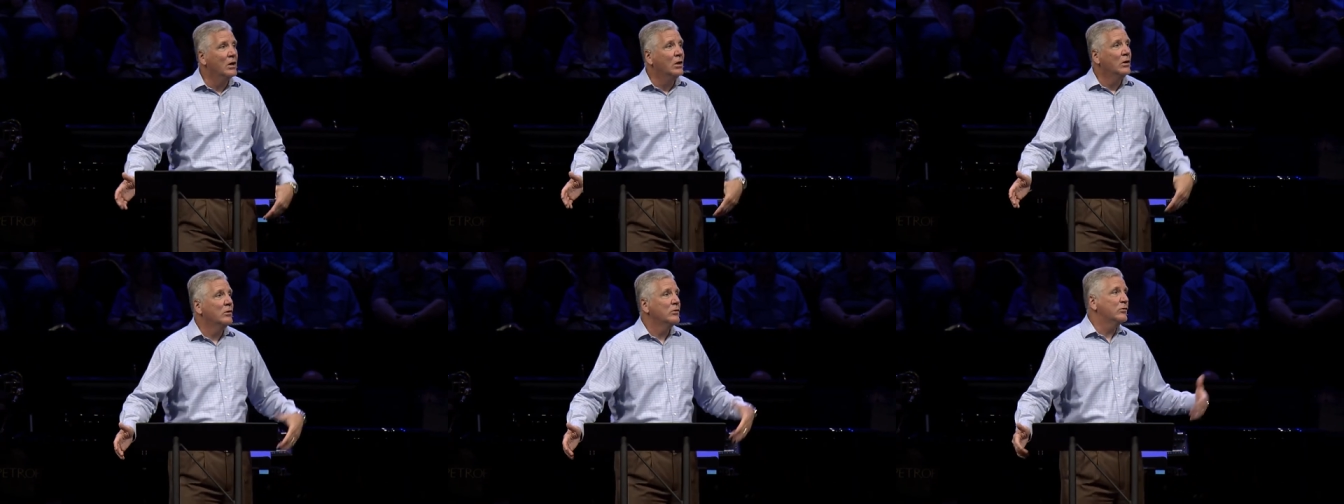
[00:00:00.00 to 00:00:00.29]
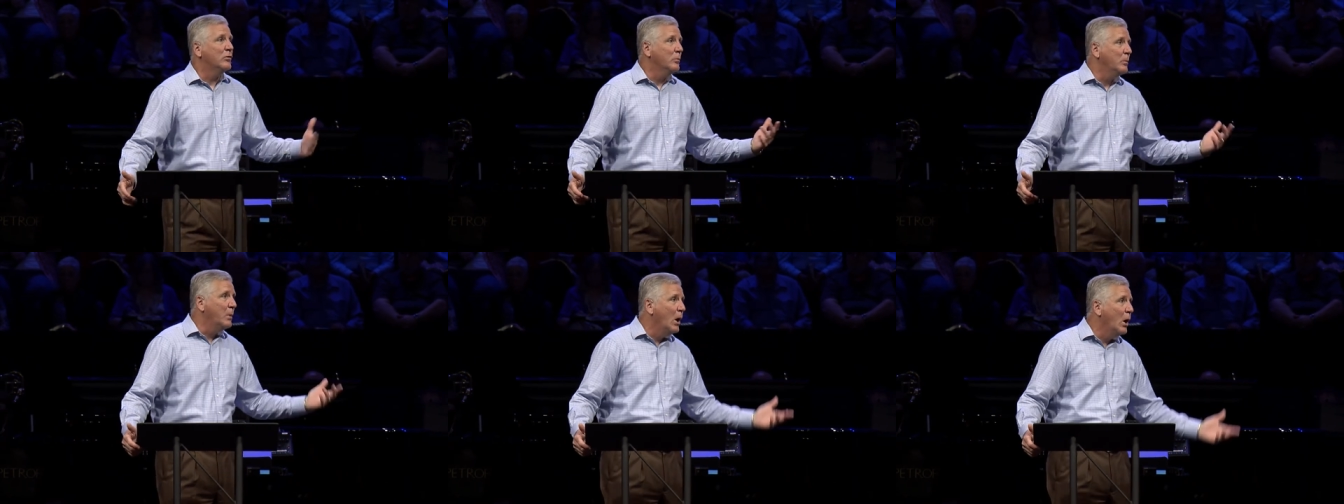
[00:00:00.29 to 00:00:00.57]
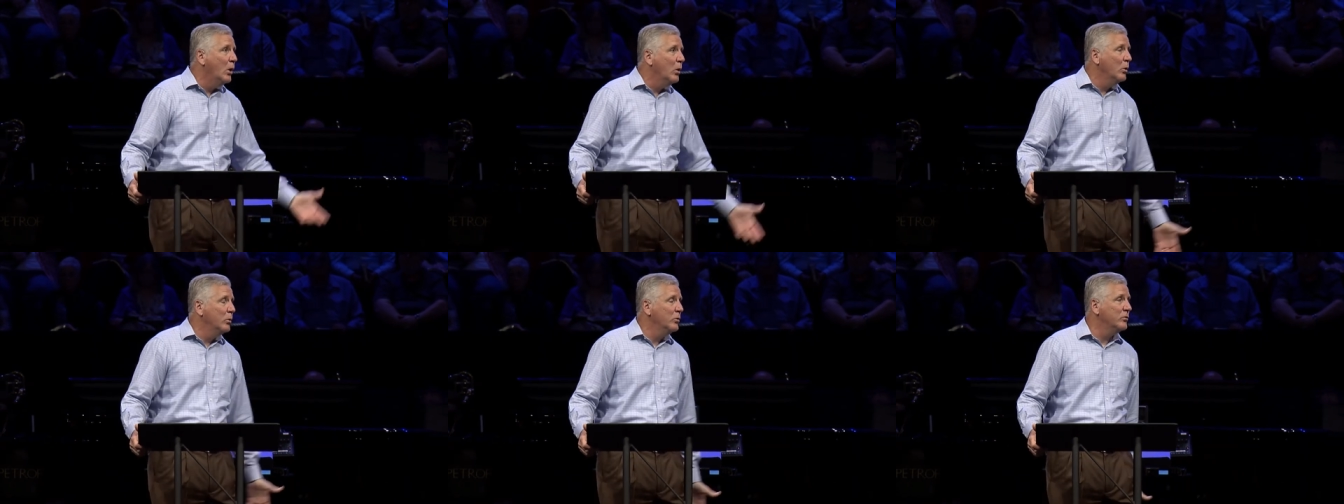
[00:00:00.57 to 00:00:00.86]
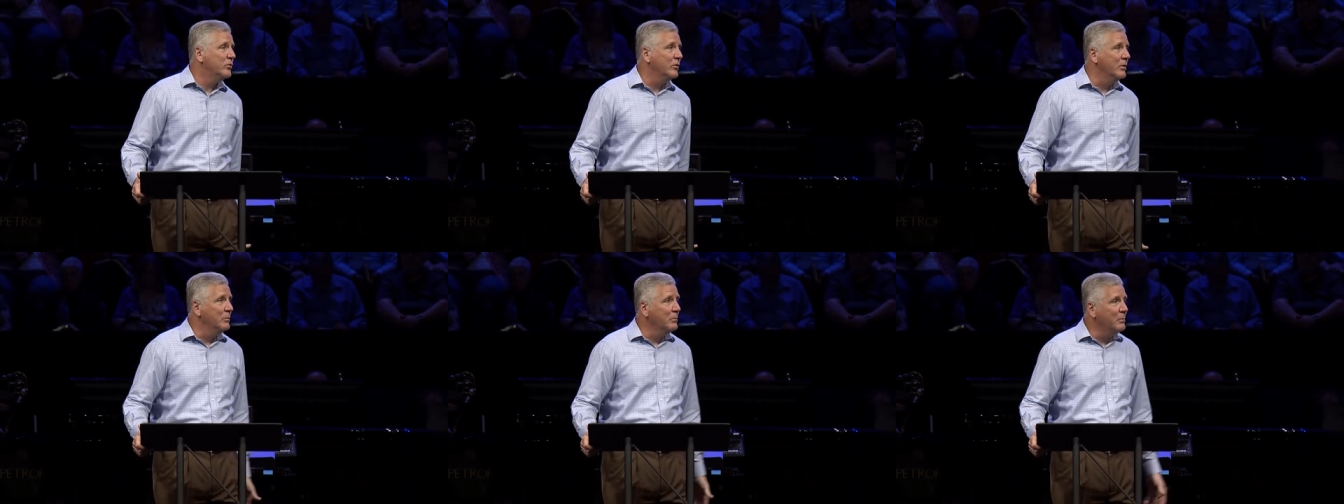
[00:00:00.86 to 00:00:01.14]
suppose
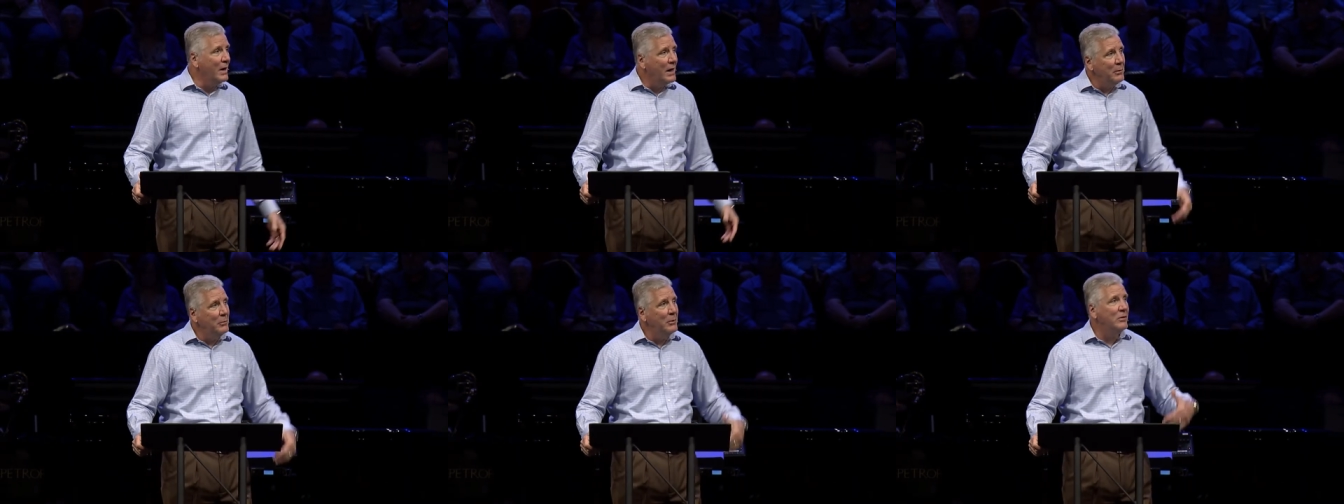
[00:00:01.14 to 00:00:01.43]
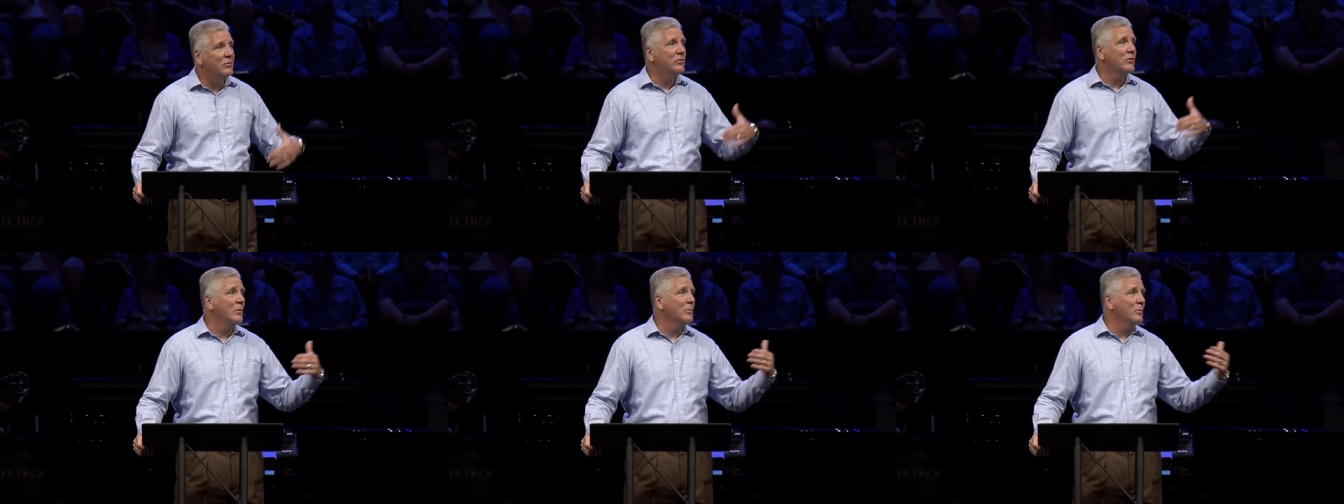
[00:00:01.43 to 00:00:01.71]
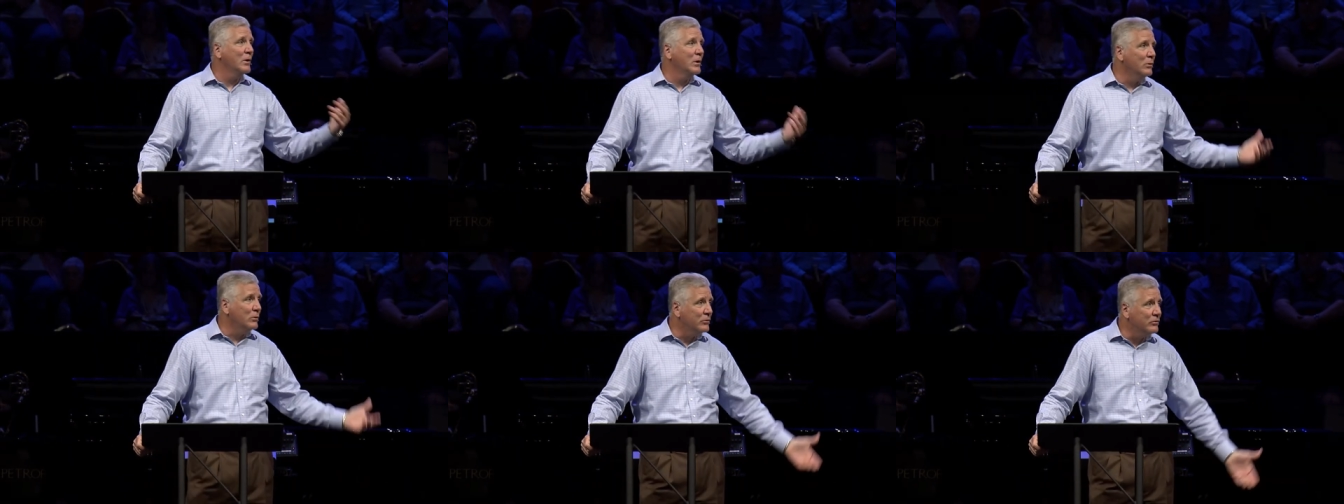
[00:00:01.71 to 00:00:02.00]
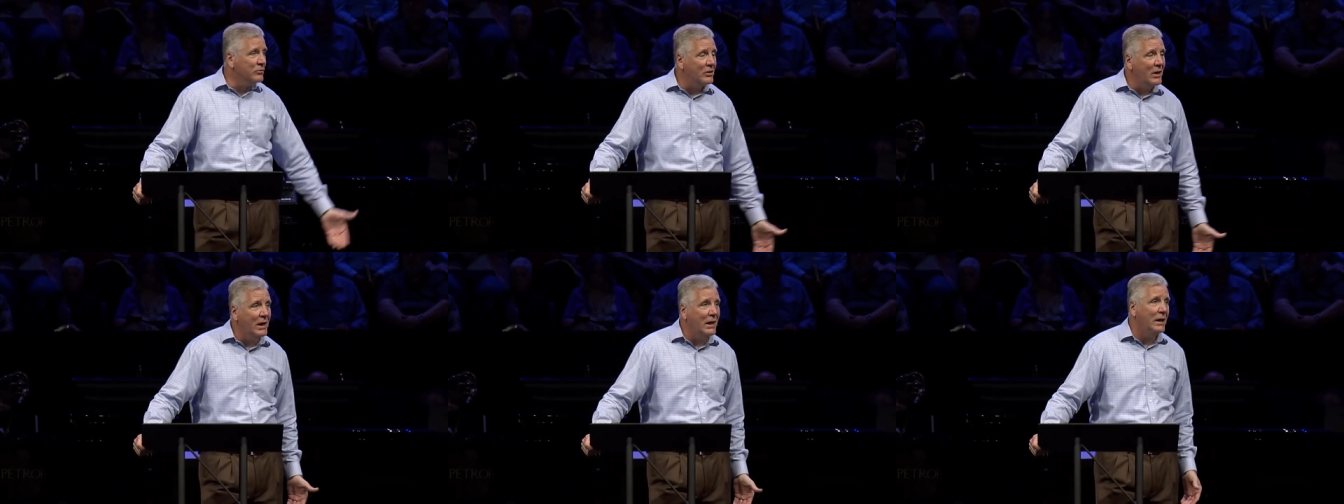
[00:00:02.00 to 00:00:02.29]
that maybe something will
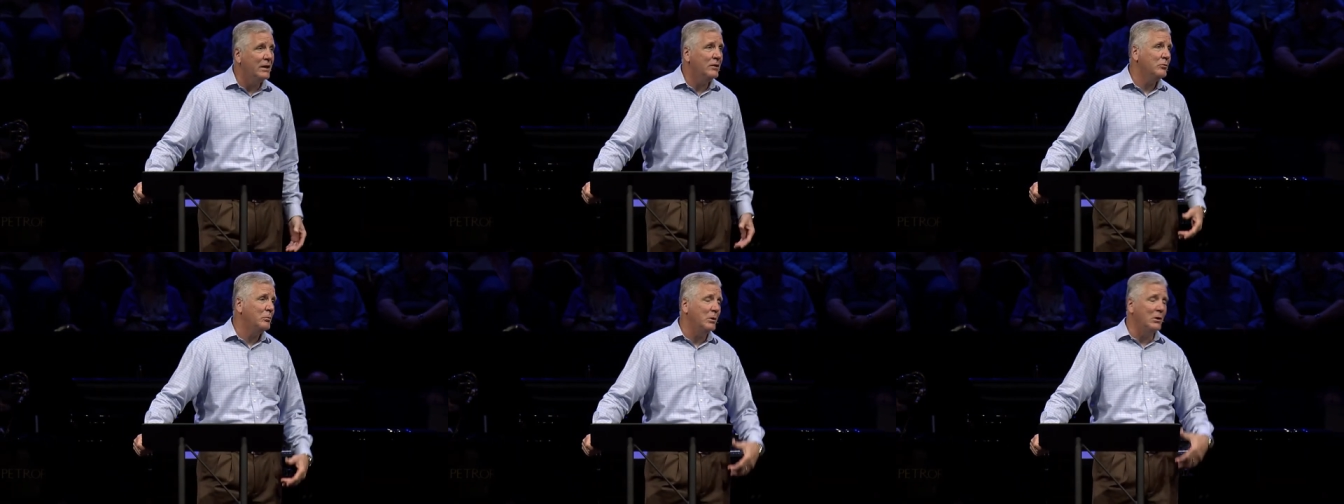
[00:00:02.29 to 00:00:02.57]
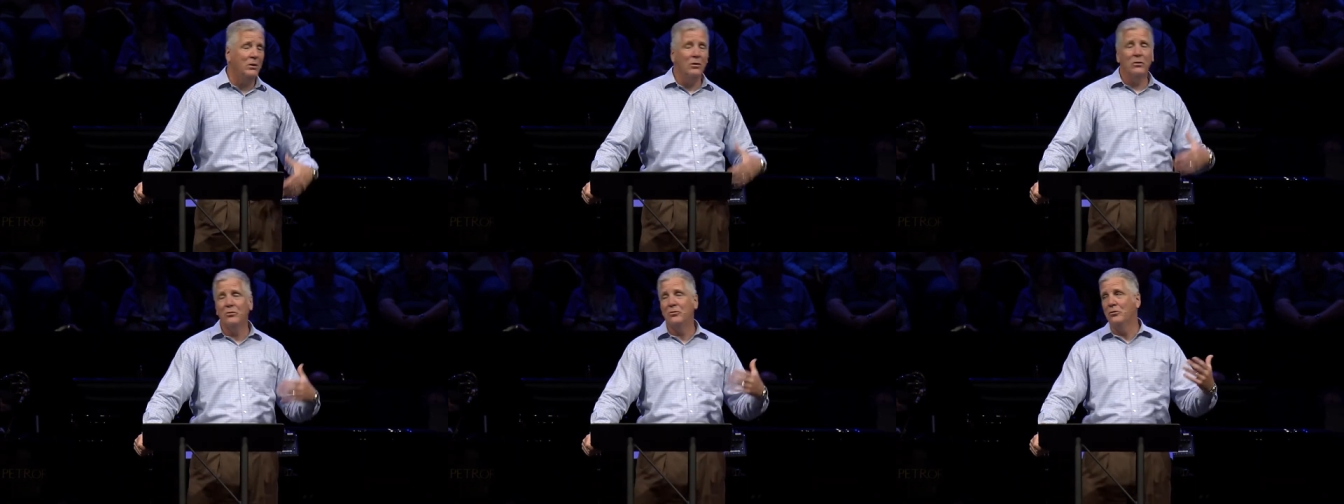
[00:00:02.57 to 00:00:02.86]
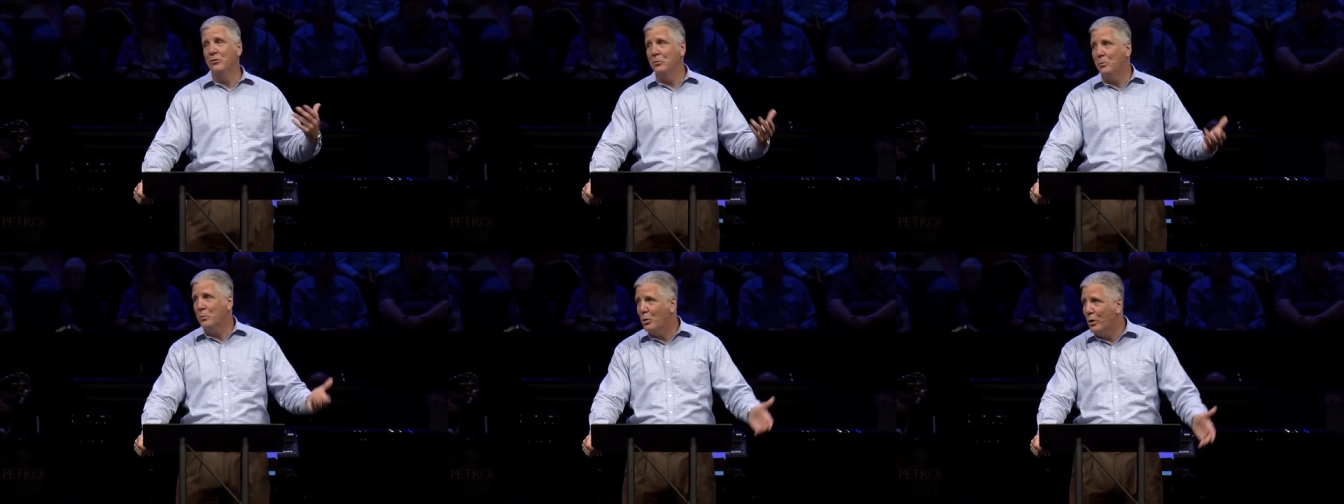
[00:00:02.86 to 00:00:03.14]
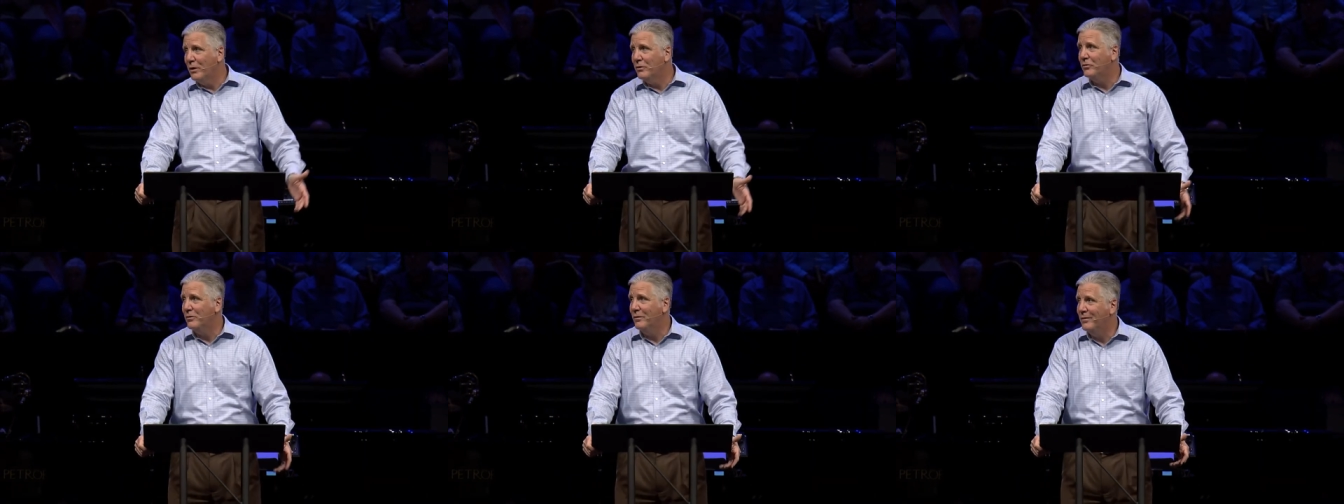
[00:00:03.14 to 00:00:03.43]
change because you're
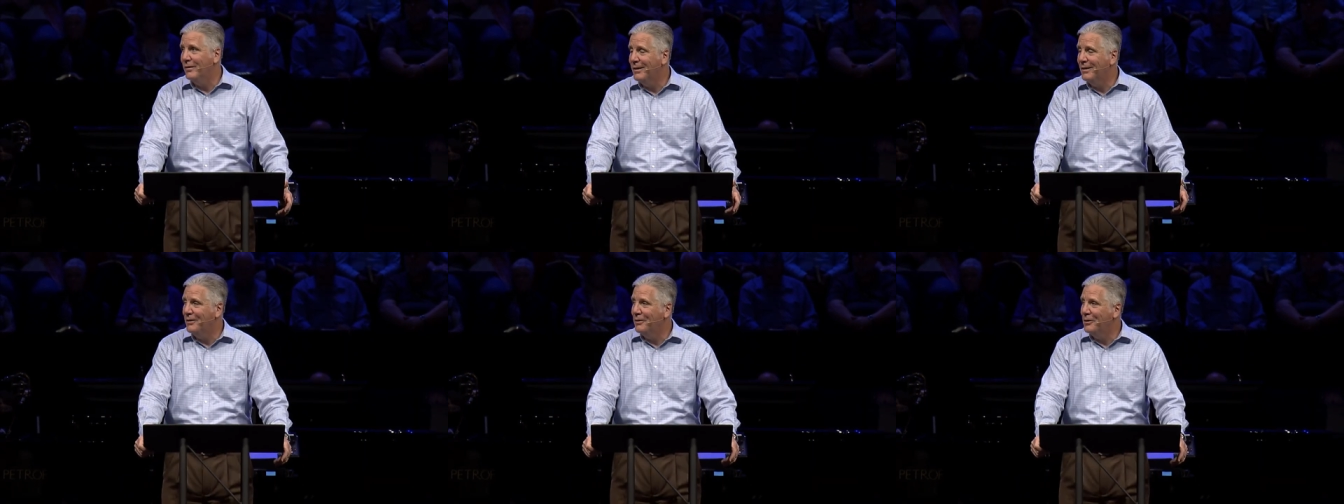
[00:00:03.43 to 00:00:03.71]
present there.